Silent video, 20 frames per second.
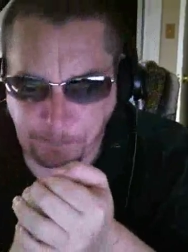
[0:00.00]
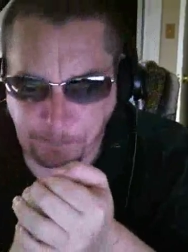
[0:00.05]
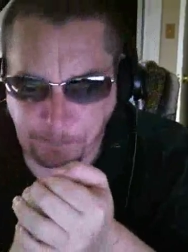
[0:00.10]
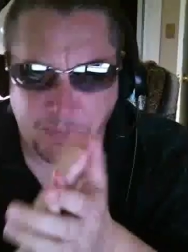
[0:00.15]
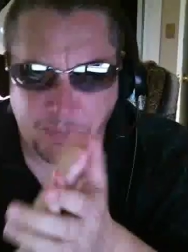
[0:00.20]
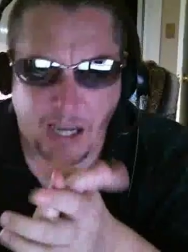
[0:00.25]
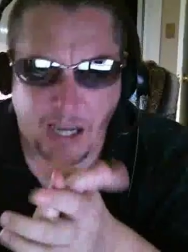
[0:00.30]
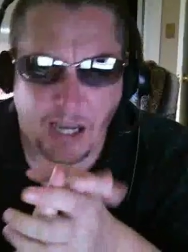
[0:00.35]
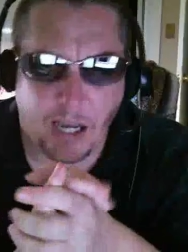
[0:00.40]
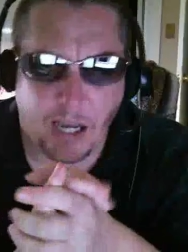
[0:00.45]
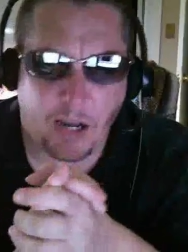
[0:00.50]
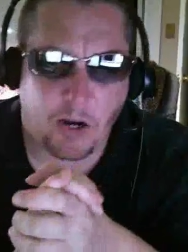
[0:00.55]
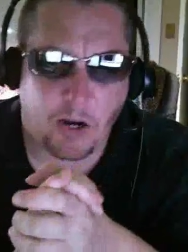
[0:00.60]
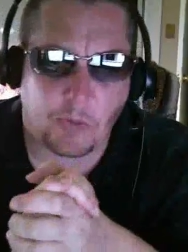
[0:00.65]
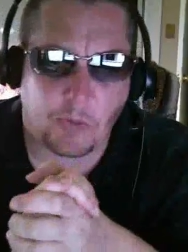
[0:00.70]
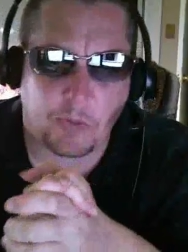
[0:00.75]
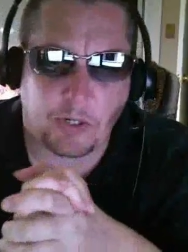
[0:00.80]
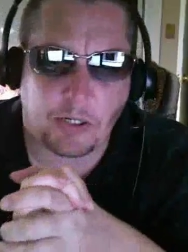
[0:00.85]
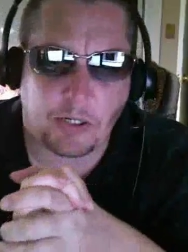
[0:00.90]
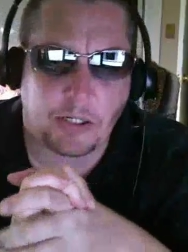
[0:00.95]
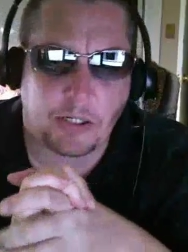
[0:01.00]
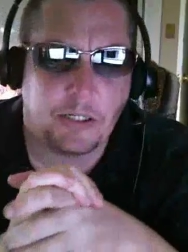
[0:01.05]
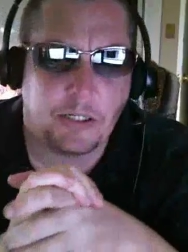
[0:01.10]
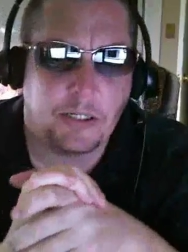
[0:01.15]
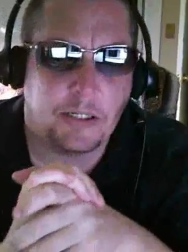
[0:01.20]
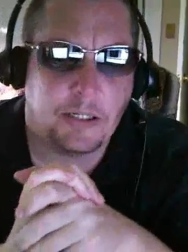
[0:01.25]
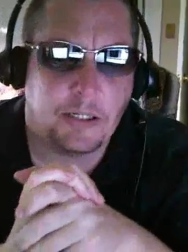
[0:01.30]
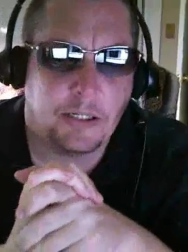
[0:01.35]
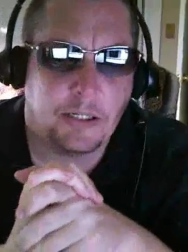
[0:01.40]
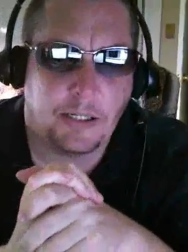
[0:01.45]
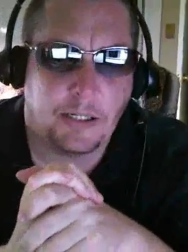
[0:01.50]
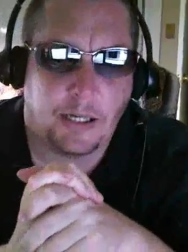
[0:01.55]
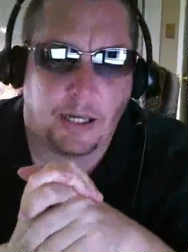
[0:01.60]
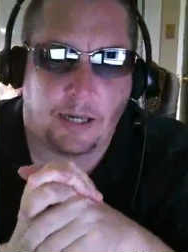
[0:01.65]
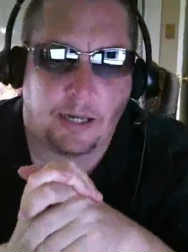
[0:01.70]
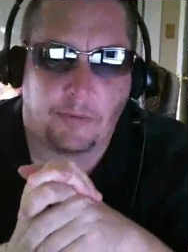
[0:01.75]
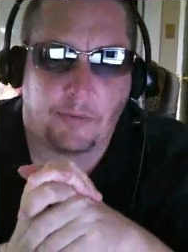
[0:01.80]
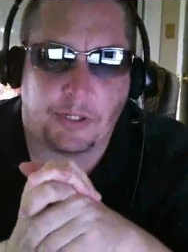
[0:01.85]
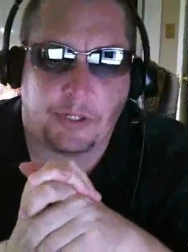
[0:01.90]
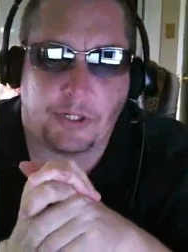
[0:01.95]
uh, artwork,
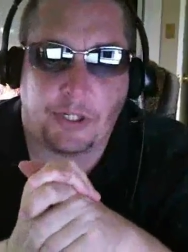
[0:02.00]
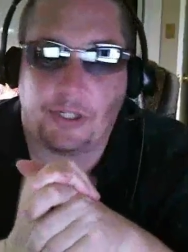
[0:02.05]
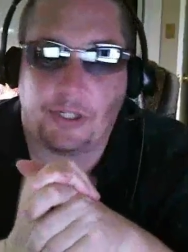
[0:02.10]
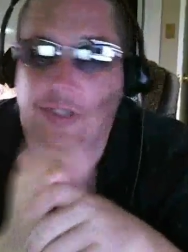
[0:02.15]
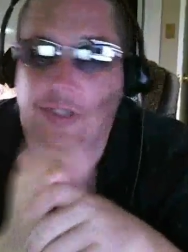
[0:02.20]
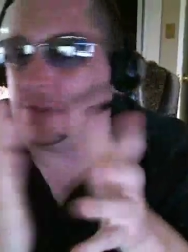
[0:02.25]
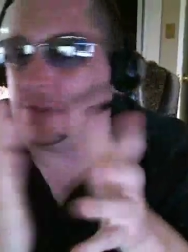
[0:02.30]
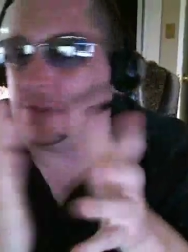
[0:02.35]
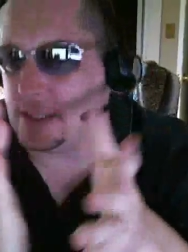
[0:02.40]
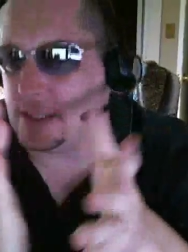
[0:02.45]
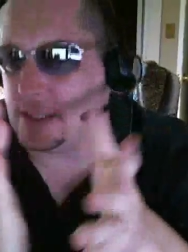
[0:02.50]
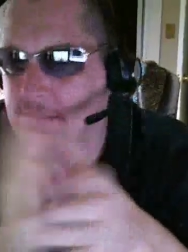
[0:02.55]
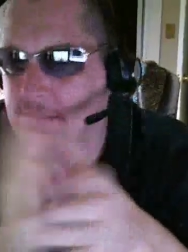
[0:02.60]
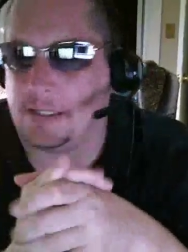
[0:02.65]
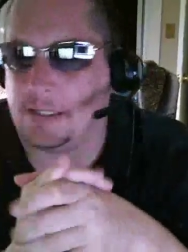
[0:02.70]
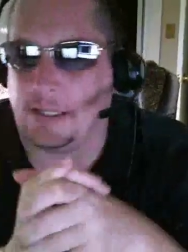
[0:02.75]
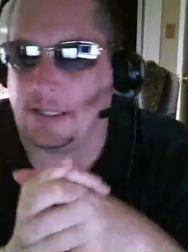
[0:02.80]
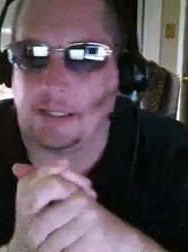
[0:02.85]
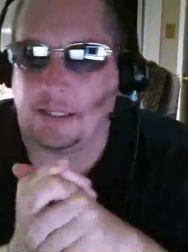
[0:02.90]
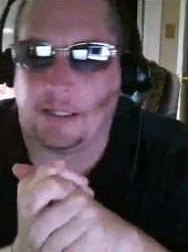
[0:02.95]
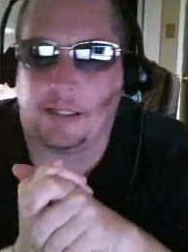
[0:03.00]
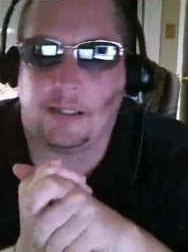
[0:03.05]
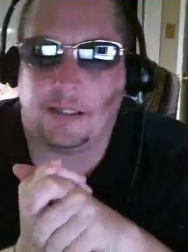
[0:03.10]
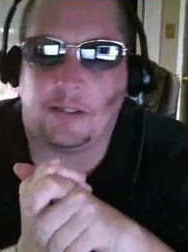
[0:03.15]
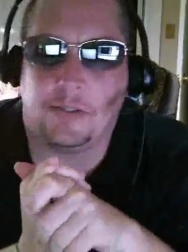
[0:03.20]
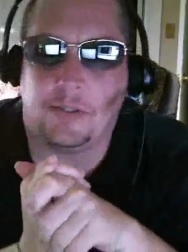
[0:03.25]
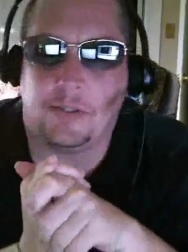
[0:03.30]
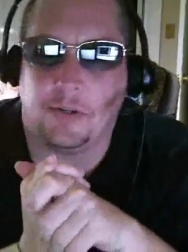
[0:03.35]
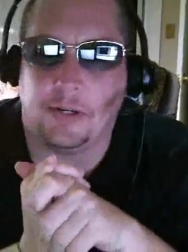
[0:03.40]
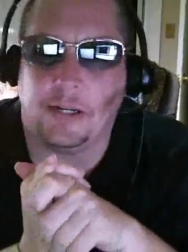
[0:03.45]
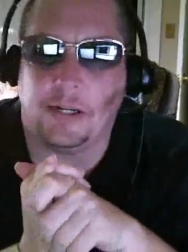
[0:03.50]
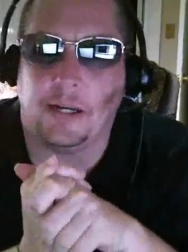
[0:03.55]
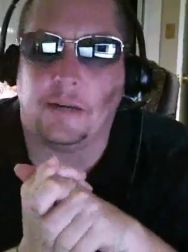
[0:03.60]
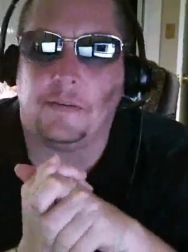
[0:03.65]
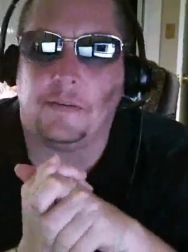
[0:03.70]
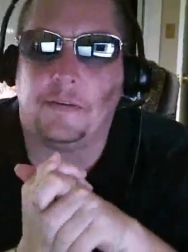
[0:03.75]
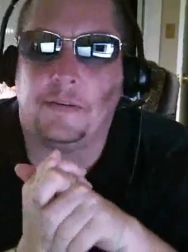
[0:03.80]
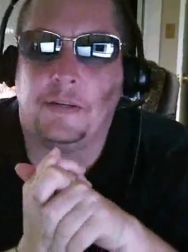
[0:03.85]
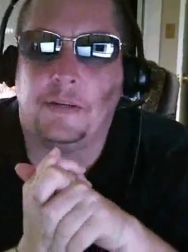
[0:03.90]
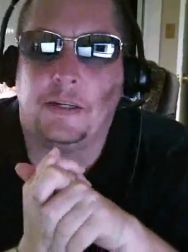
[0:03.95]
uh, which you'll get to see soon
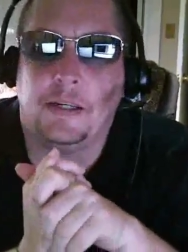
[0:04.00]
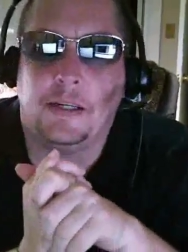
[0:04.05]
enough.